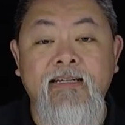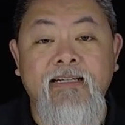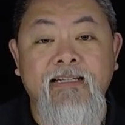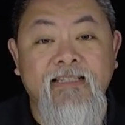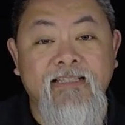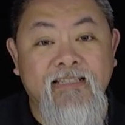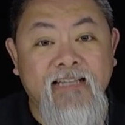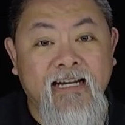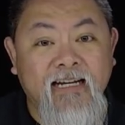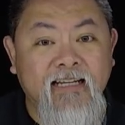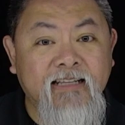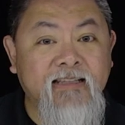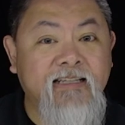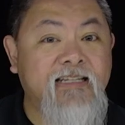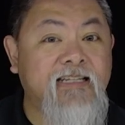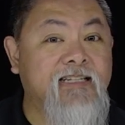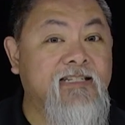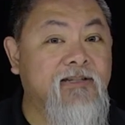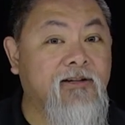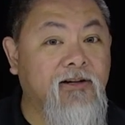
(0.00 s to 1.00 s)

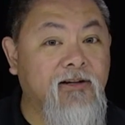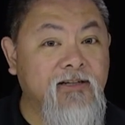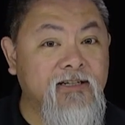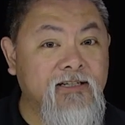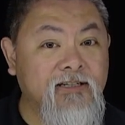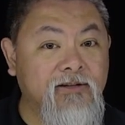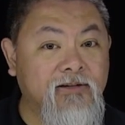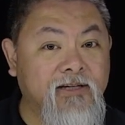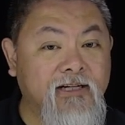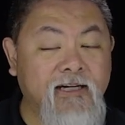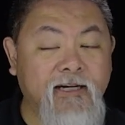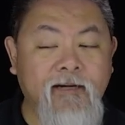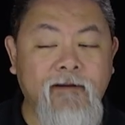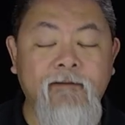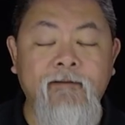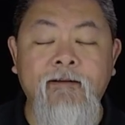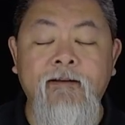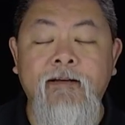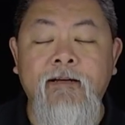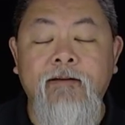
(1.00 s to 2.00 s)
Secondly, it's also
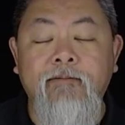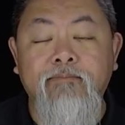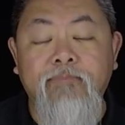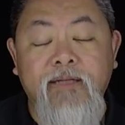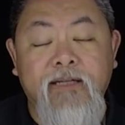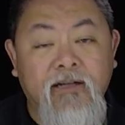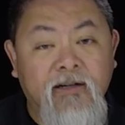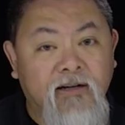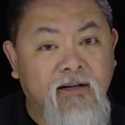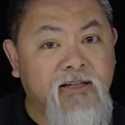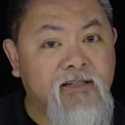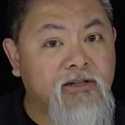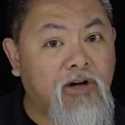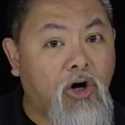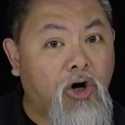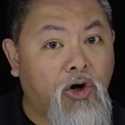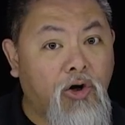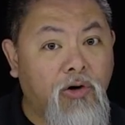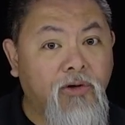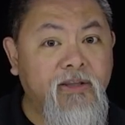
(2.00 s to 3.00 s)
king because
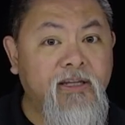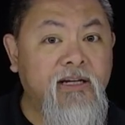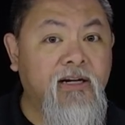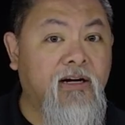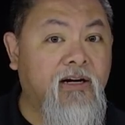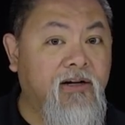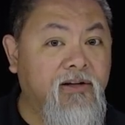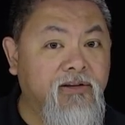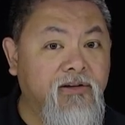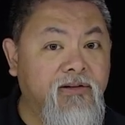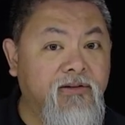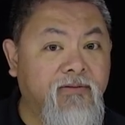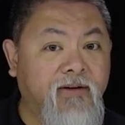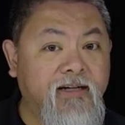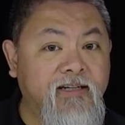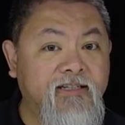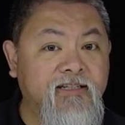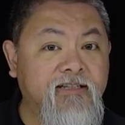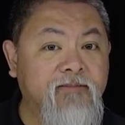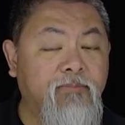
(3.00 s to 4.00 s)
all the other
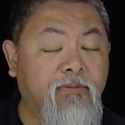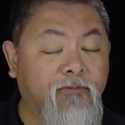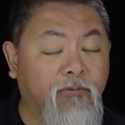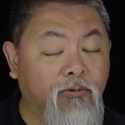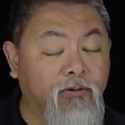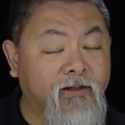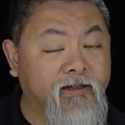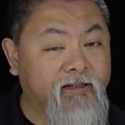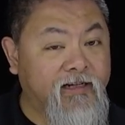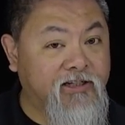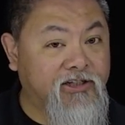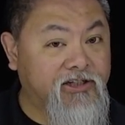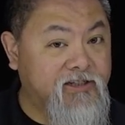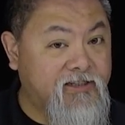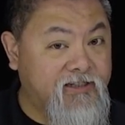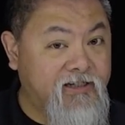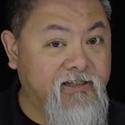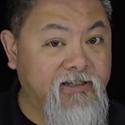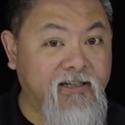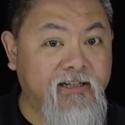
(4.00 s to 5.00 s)
devices, before it can actually
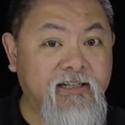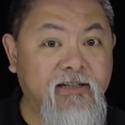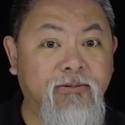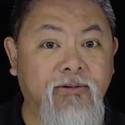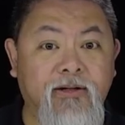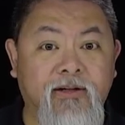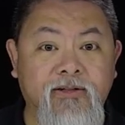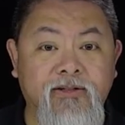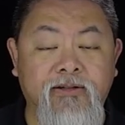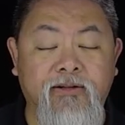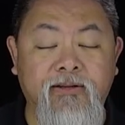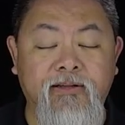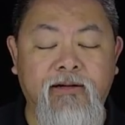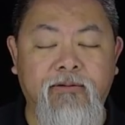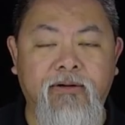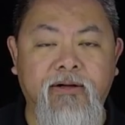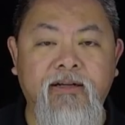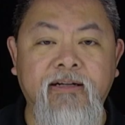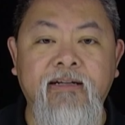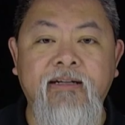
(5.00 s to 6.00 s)
send anywhere else on the
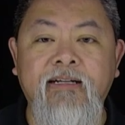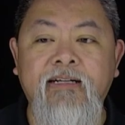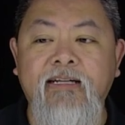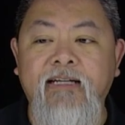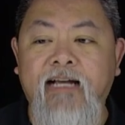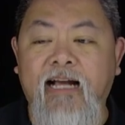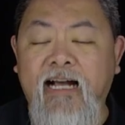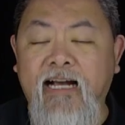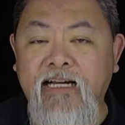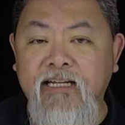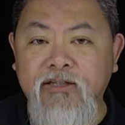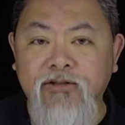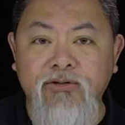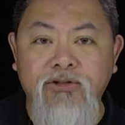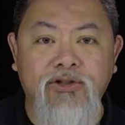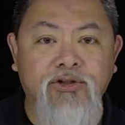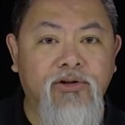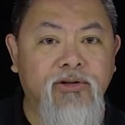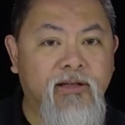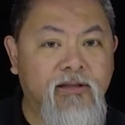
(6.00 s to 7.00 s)
network, it has to
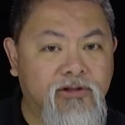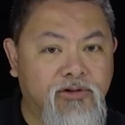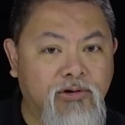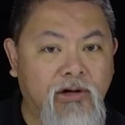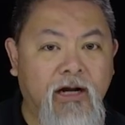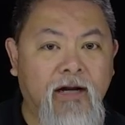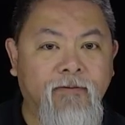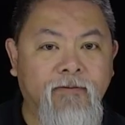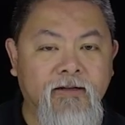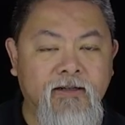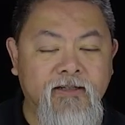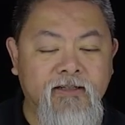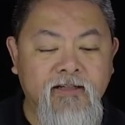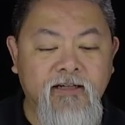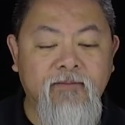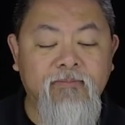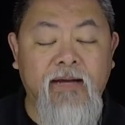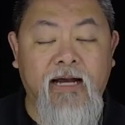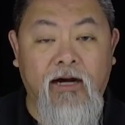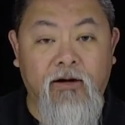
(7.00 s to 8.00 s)
ensure that the traffic
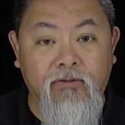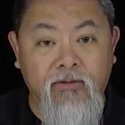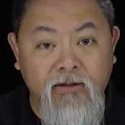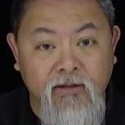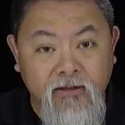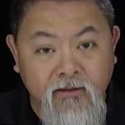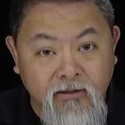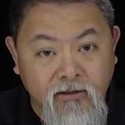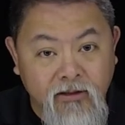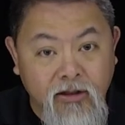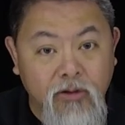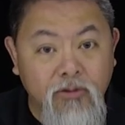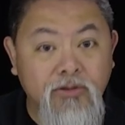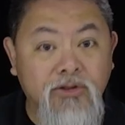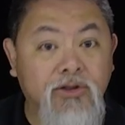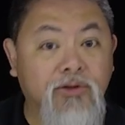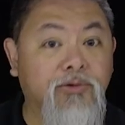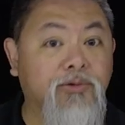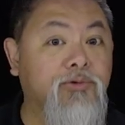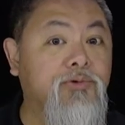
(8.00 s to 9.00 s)
somehow goes
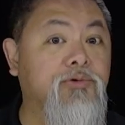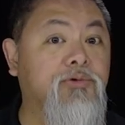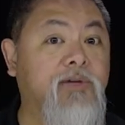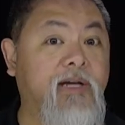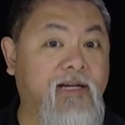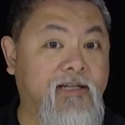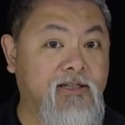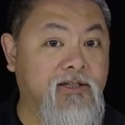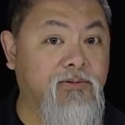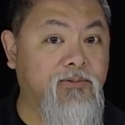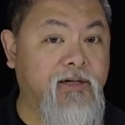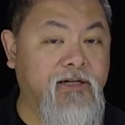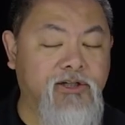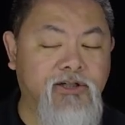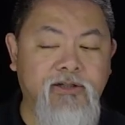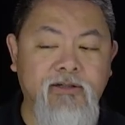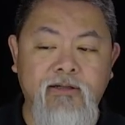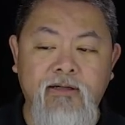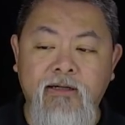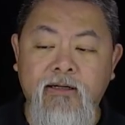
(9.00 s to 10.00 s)
through that
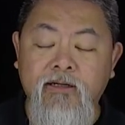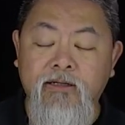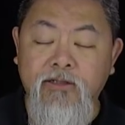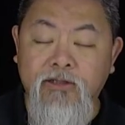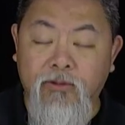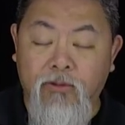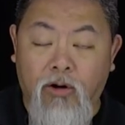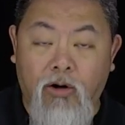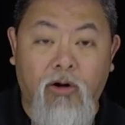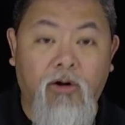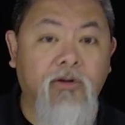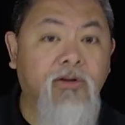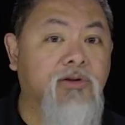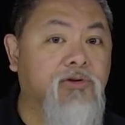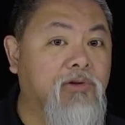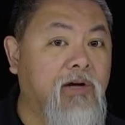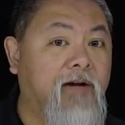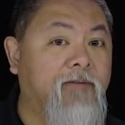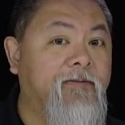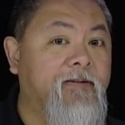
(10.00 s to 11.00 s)
switch. So all the
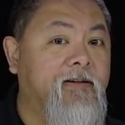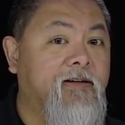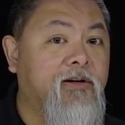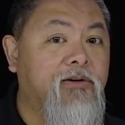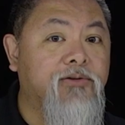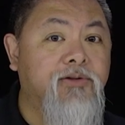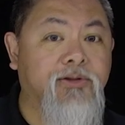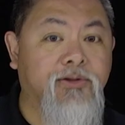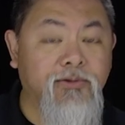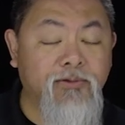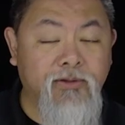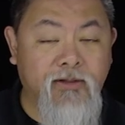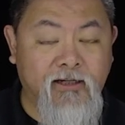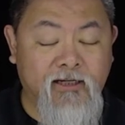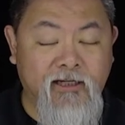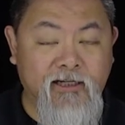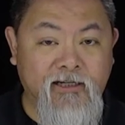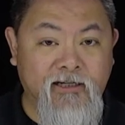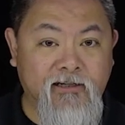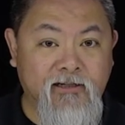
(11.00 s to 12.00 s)
traffic goes through the
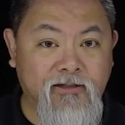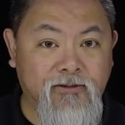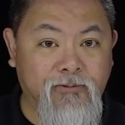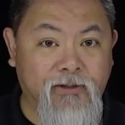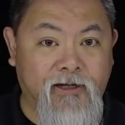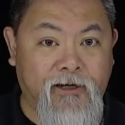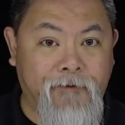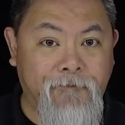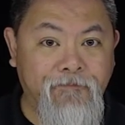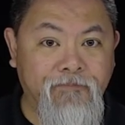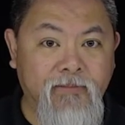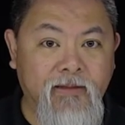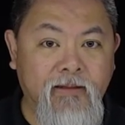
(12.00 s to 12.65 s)
king as well.